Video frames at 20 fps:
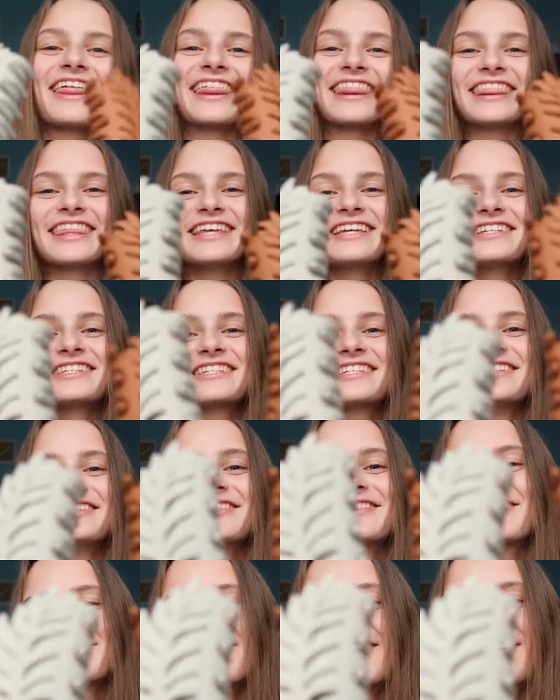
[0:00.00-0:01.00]
these
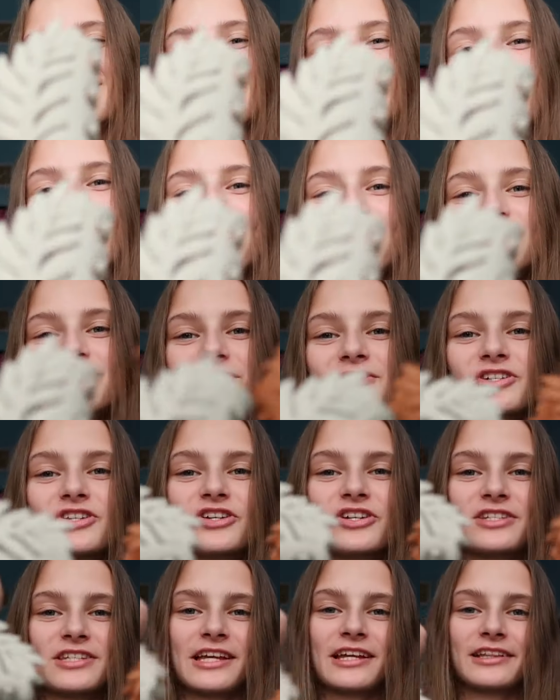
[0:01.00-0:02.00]
two claw clips, which
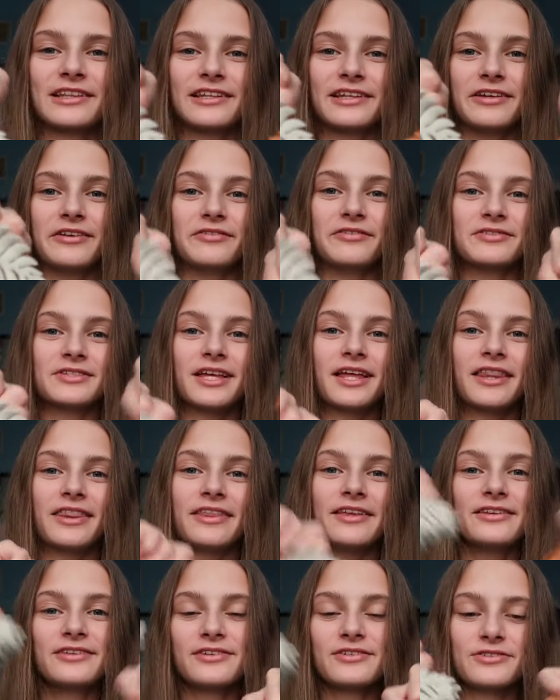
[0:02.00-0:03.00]
are just like leaves.
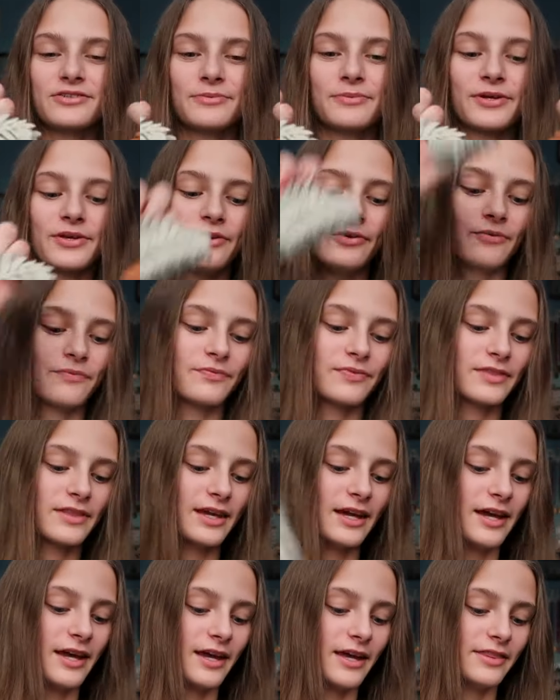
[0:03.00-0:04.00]
These are super cute
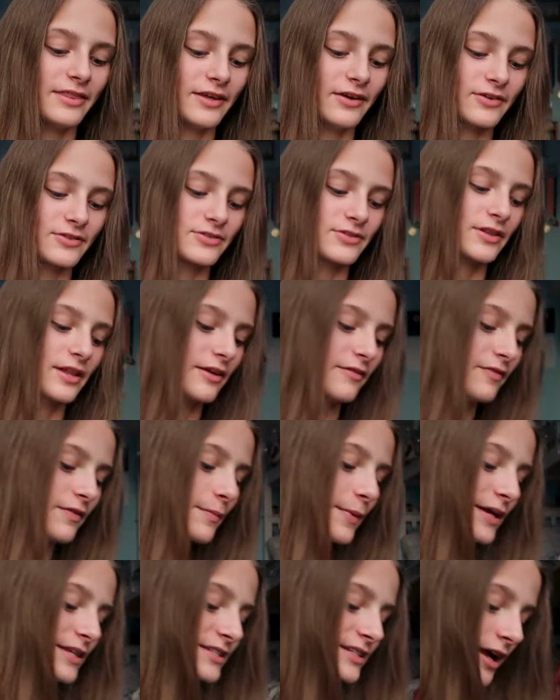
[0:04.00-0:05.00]
and they also like fit
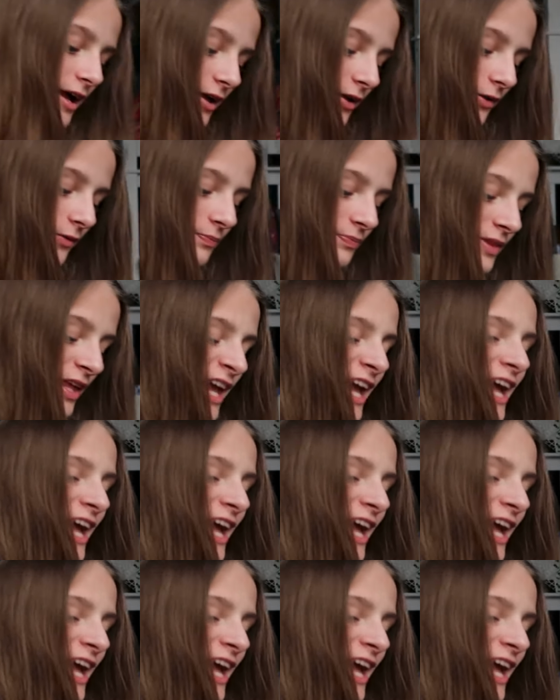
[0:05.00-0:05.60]
my style.